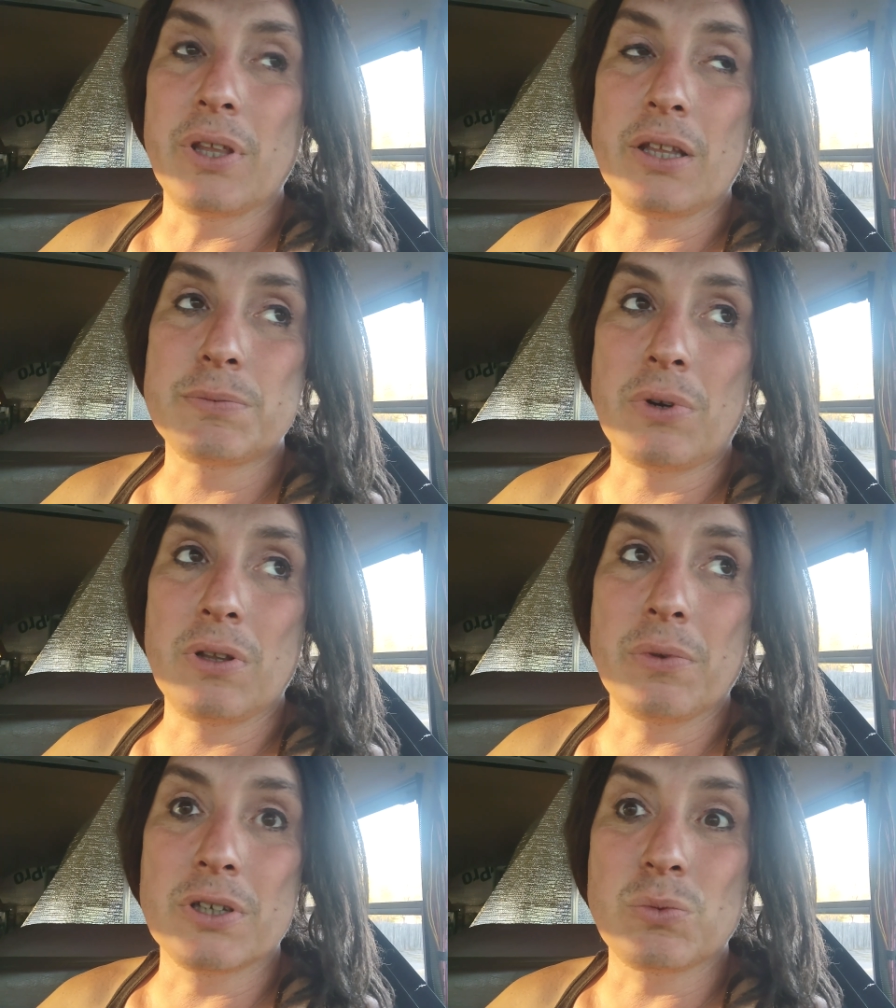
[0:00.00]
and that's
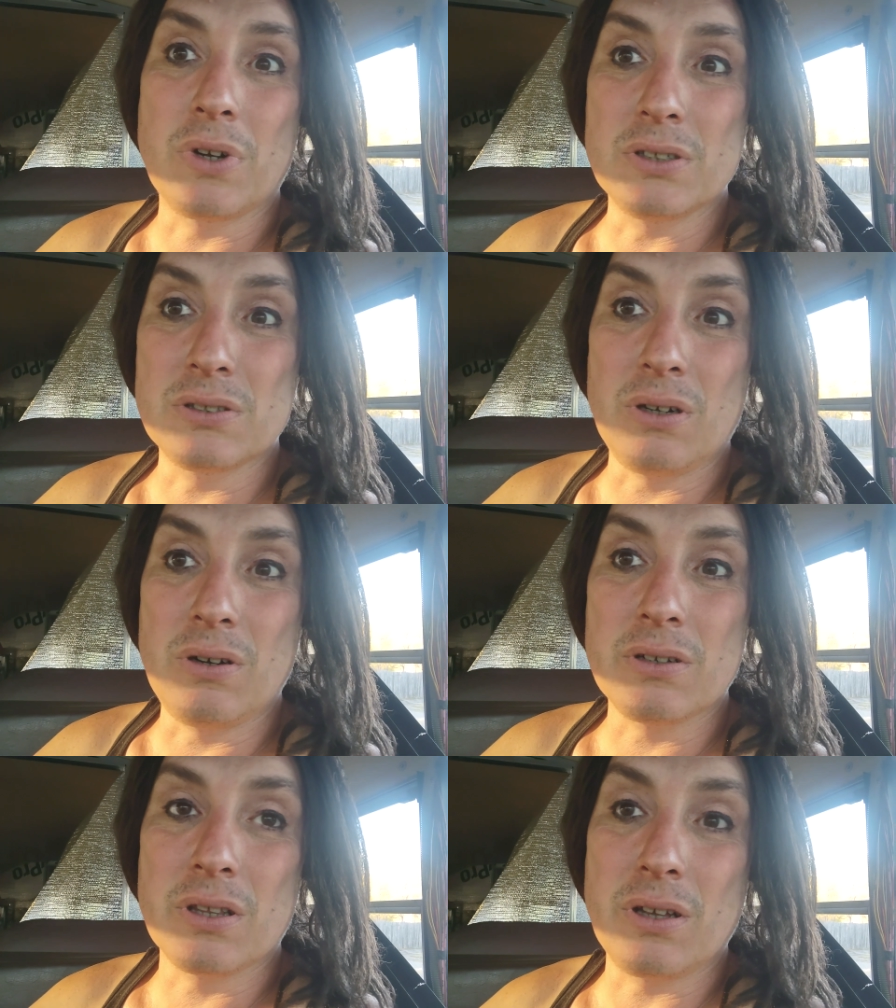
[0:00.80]
partly because when I
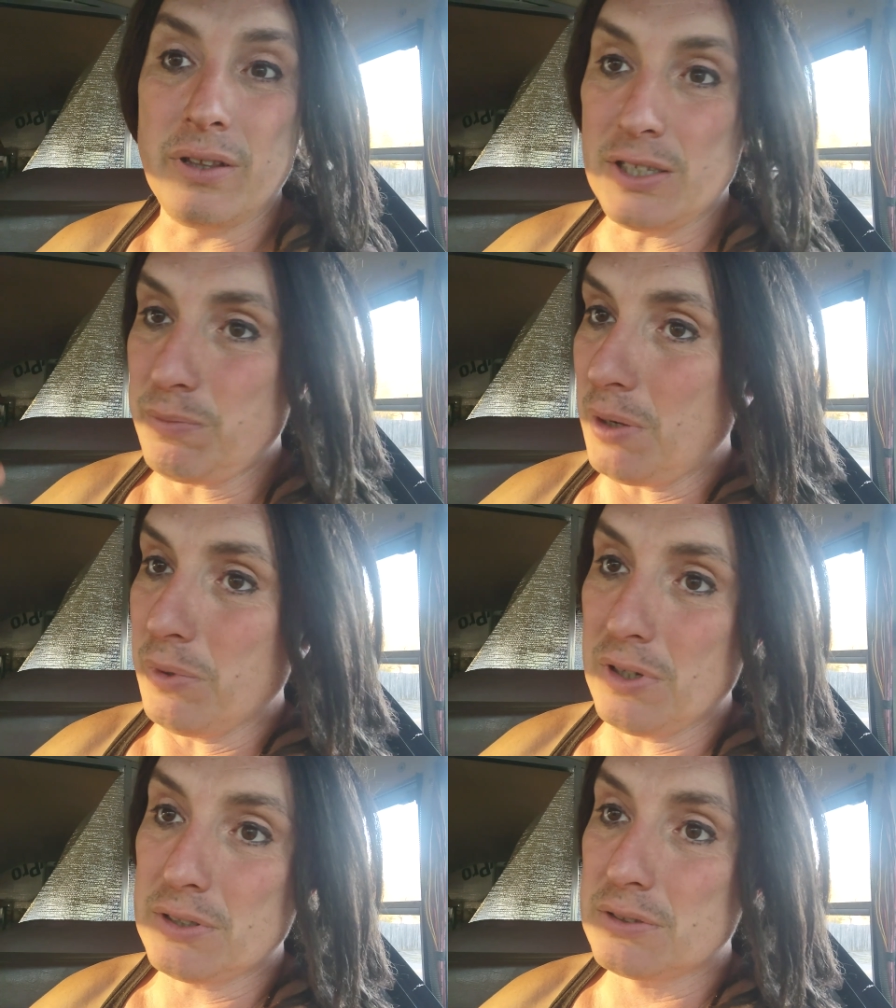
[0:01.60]
saw it, I thought that's my
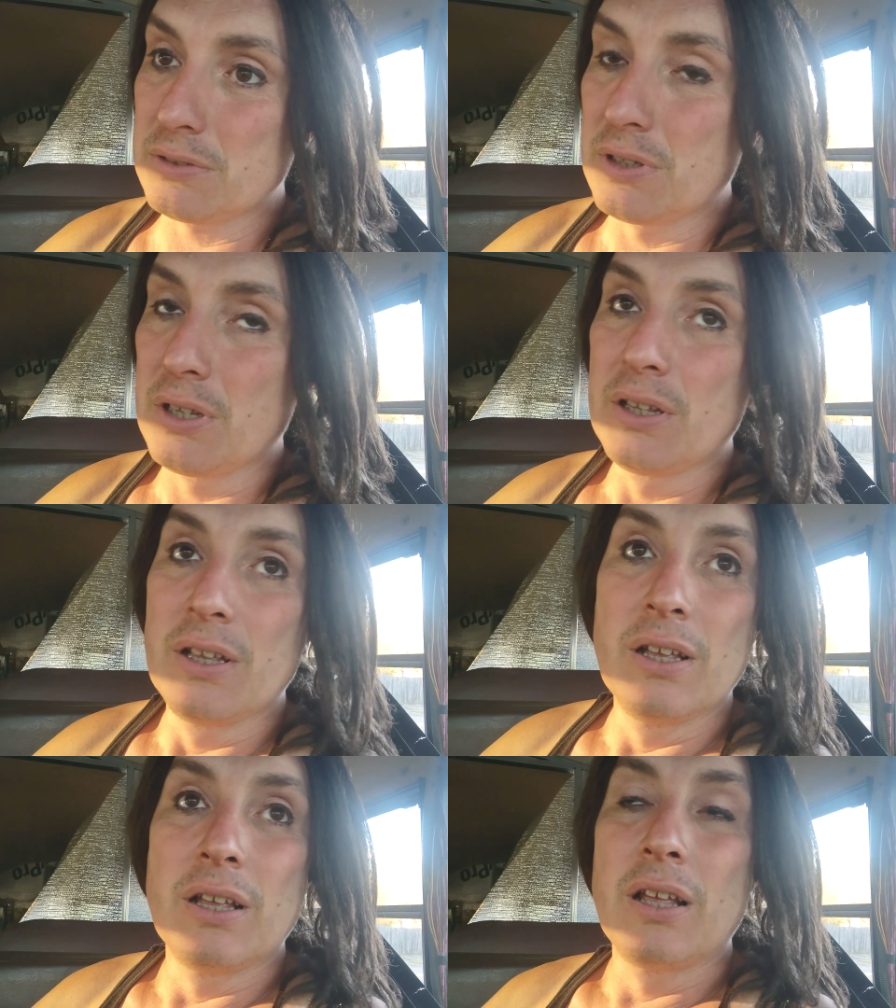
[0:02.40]
bus.
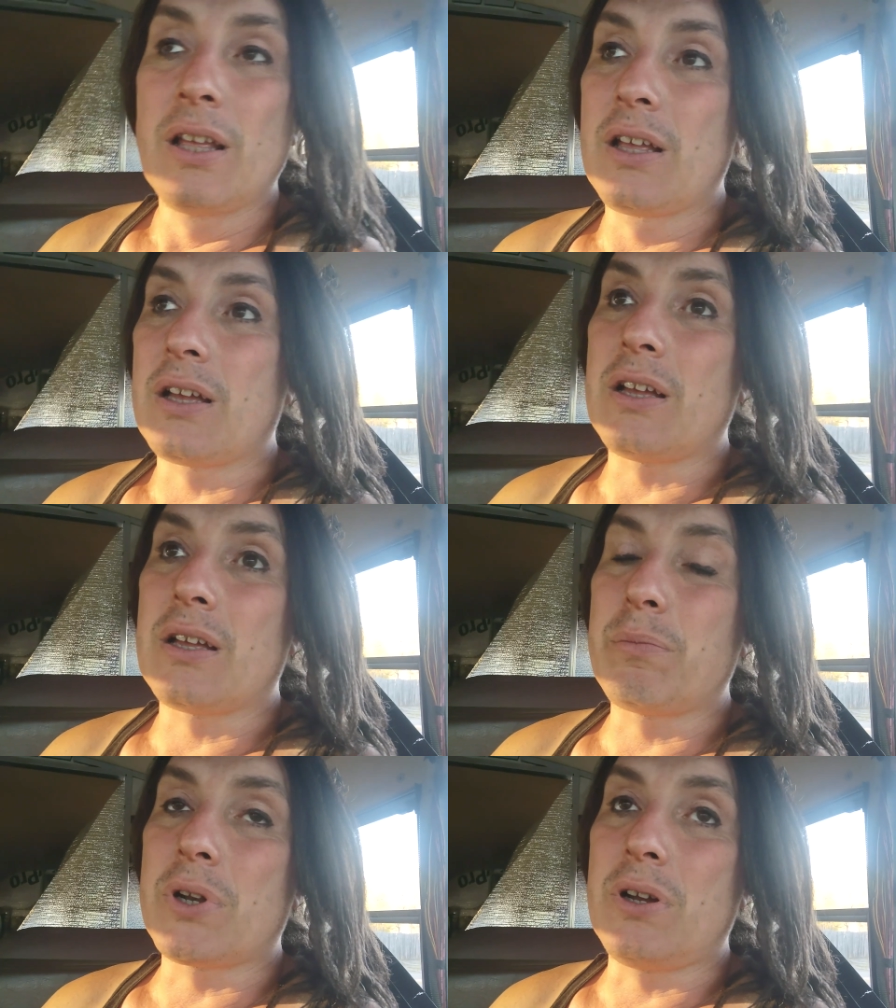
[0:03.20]

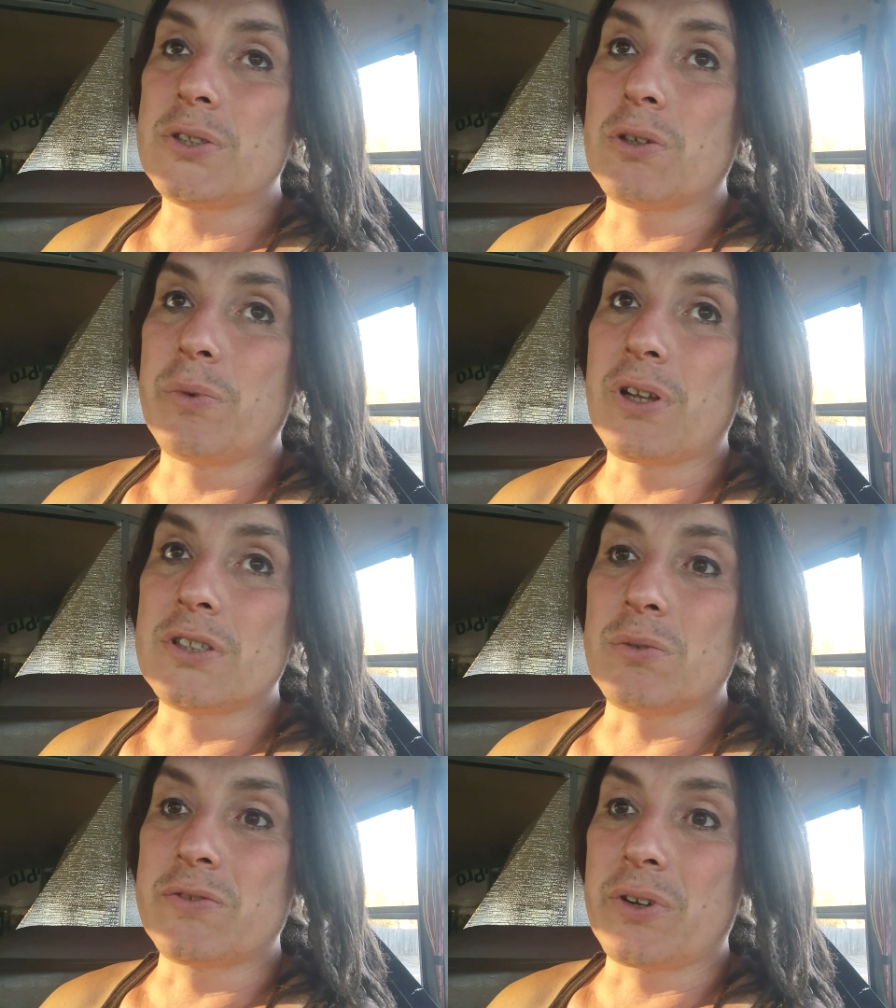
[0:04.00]
Uh, but also
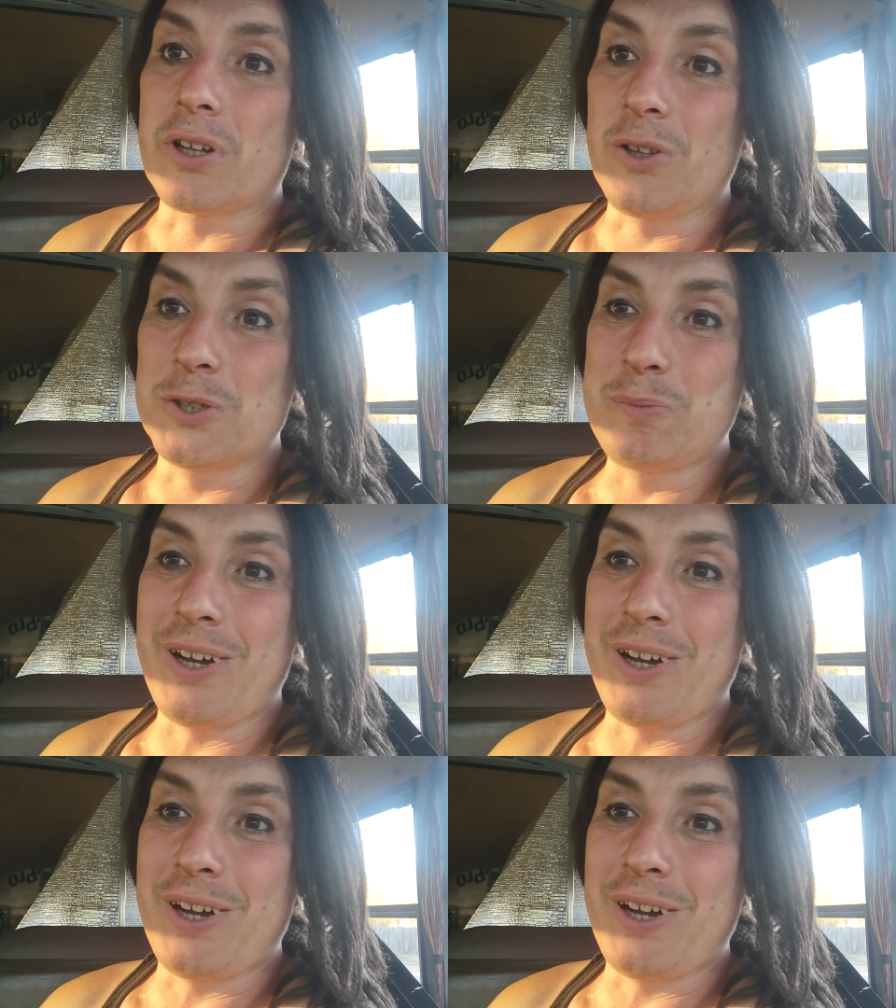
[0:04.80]
because it was very close